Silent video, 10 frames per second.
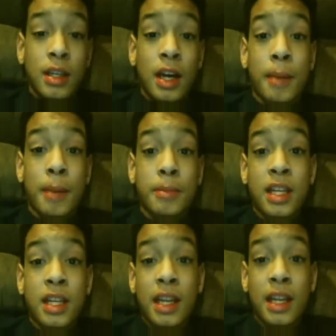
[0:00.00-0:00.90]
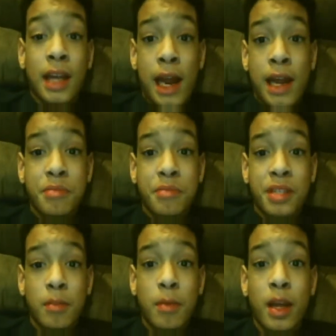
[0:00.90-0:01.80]
times King Games
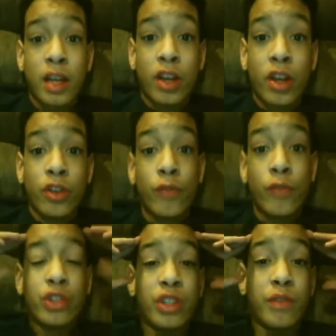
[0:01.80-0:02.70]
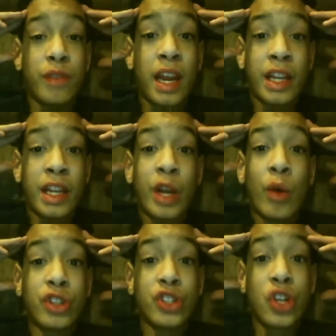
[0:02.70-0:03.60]
can make another version of Candy
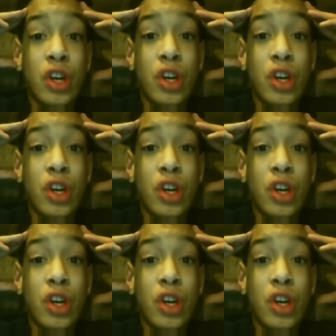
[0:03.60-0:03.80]
Crush,